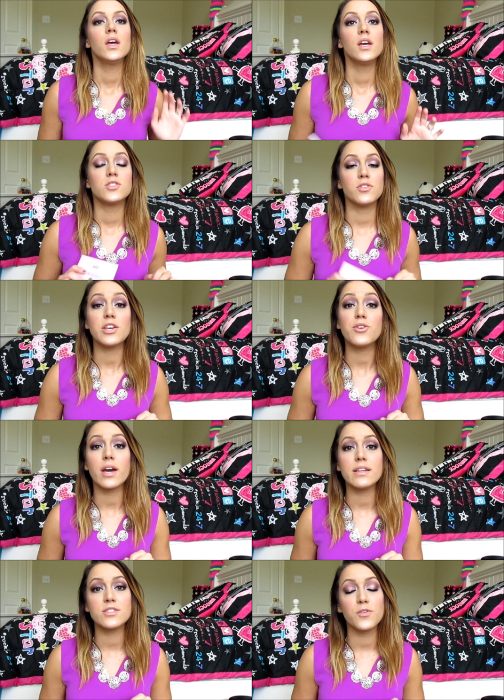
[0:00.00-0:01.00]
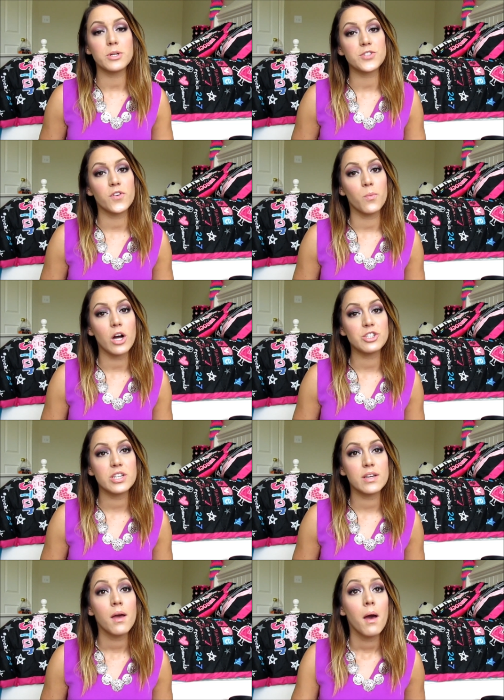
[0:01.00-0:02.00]
So thank you guys so much for
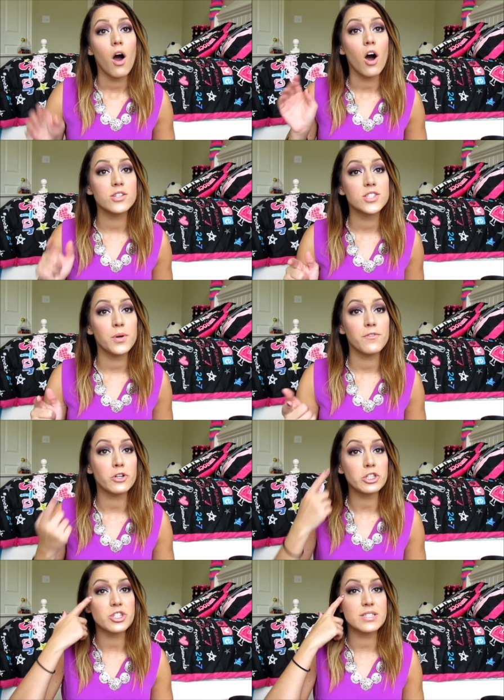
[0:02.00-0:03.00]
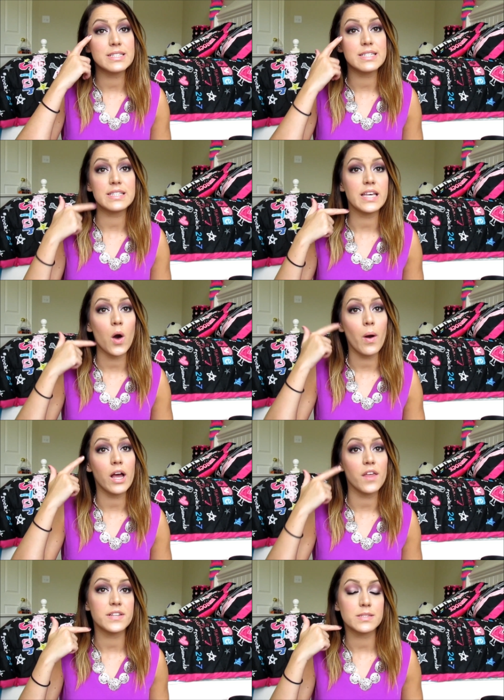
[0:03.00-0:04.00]
watching. Also, if you're interested to see how I
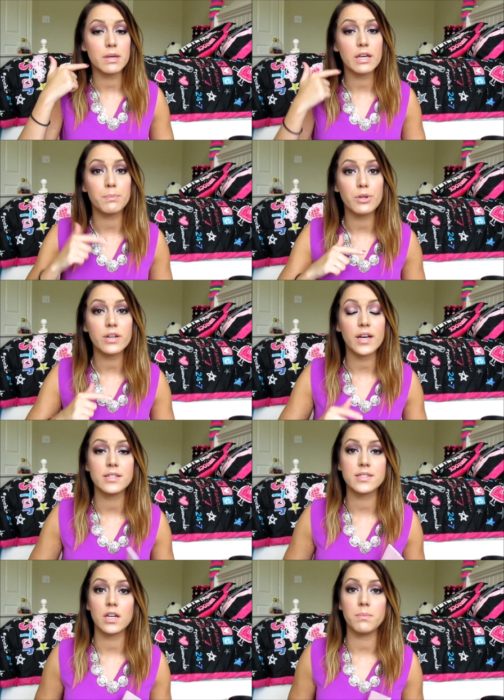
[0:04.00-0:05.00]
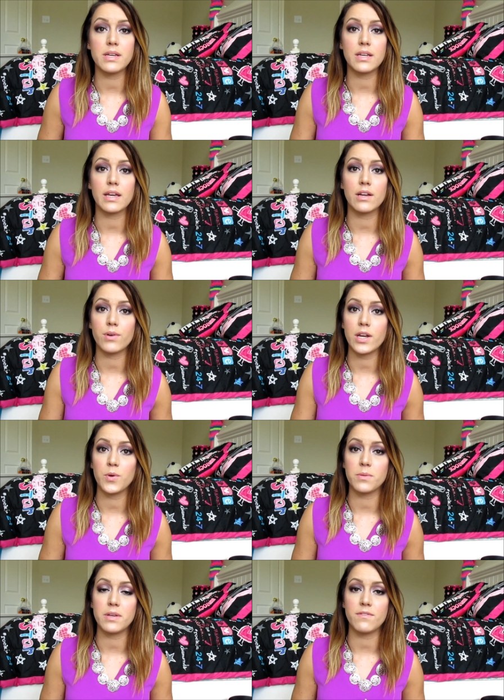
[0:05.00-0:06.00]
got this makeup look, it's going to be in a get ready
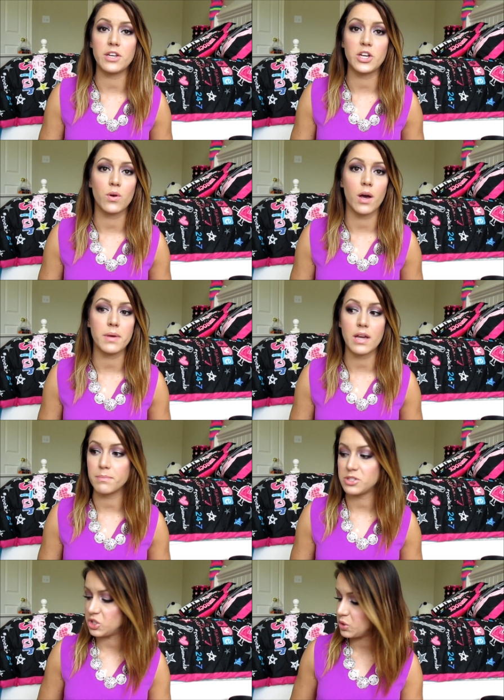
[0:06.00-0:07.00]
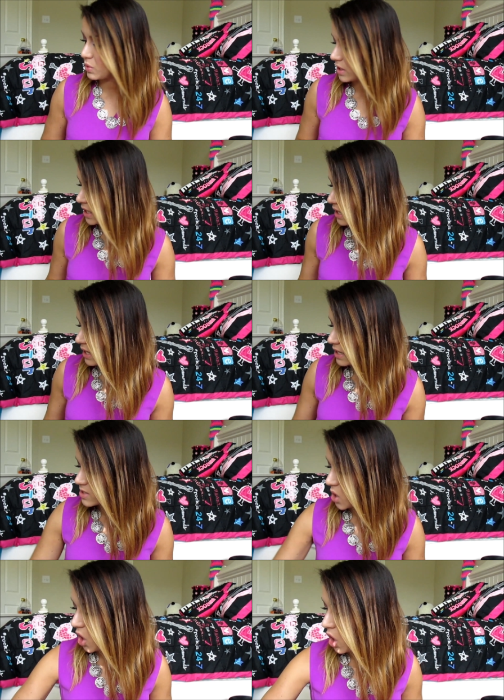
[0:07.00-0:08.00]
with me video coming up soon. And it's
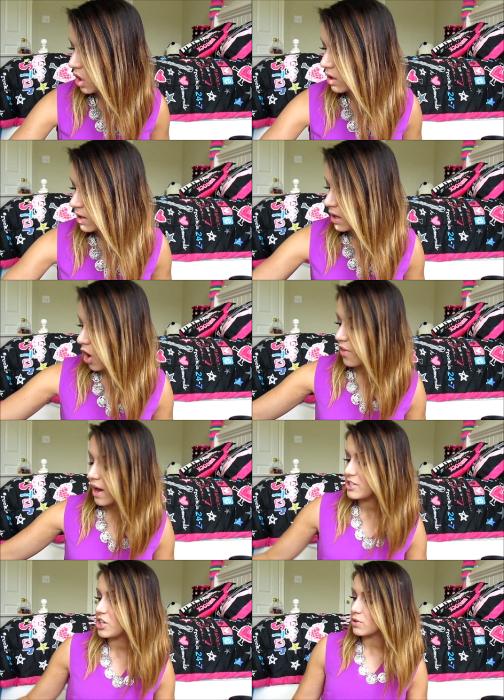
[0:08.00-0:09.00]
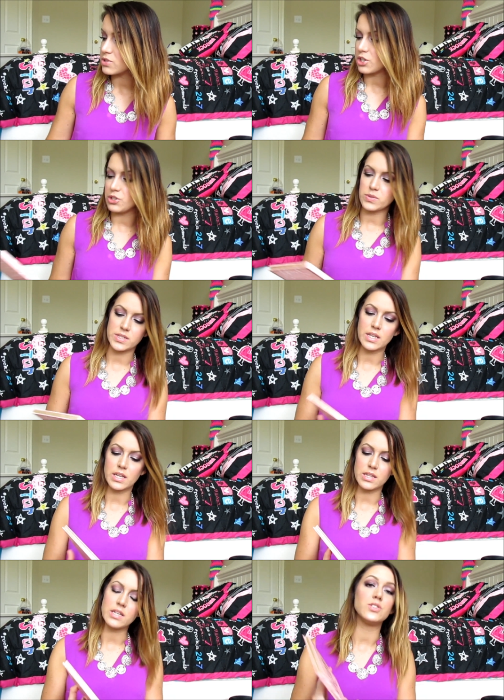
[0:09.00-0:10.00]
all, all the eyeshadows are
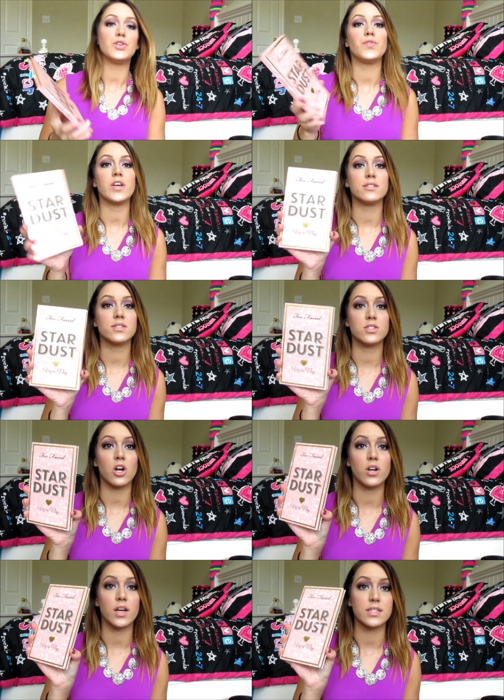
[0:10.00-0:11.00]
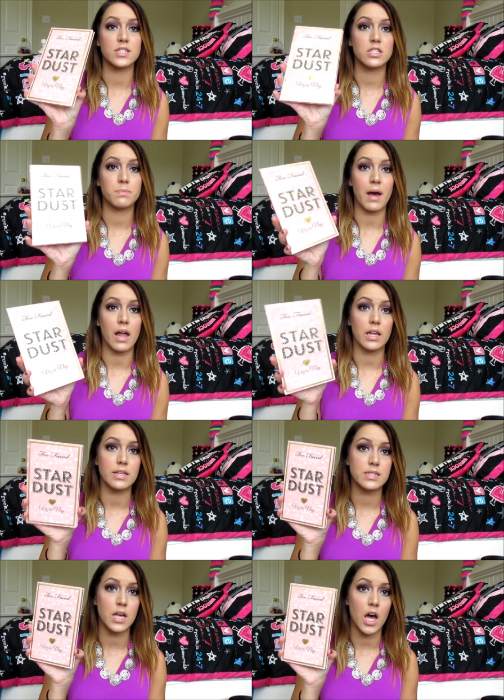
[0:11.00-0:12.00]
using the Too Faced Stardust
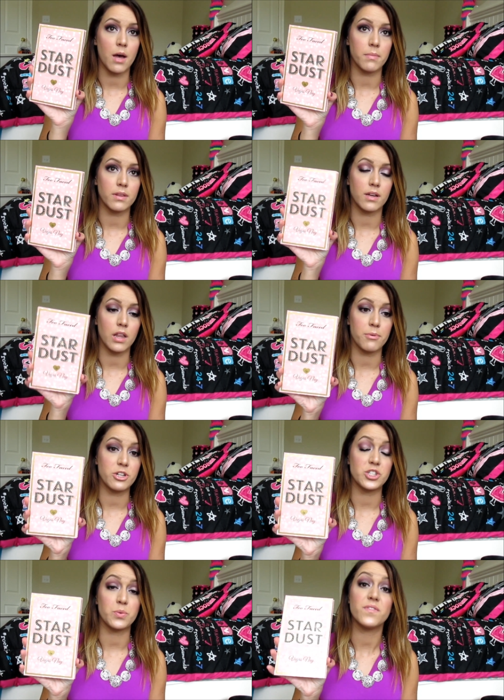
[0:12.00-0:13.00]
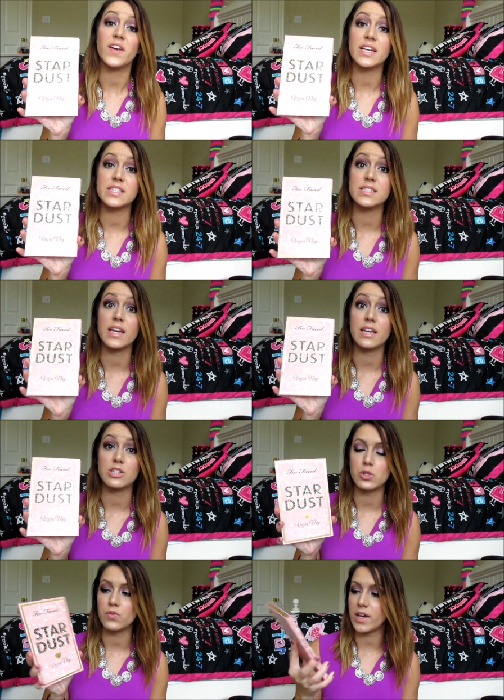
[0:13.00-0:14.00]
palette, um, collaboration with Vegas Nay
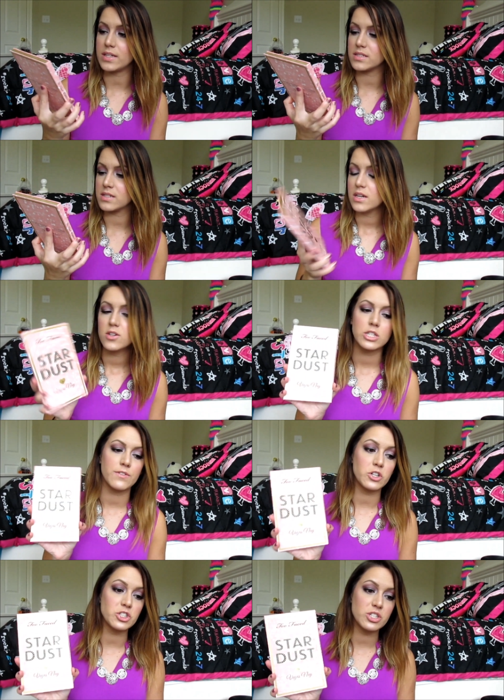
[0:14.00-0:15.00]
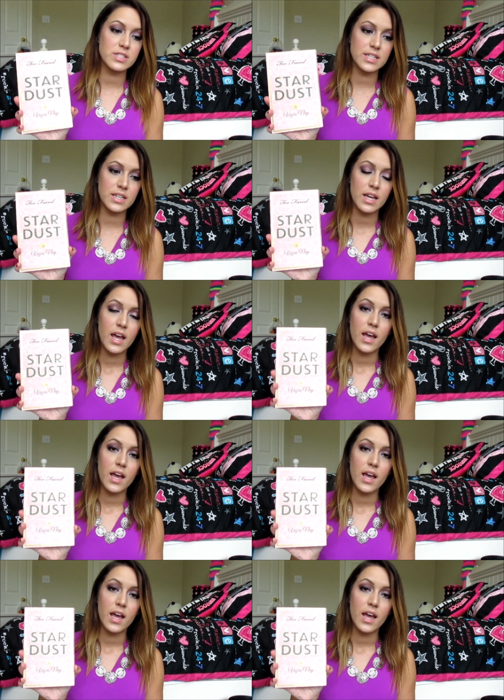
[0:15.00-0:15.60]
and Too Faced. So if you're interested,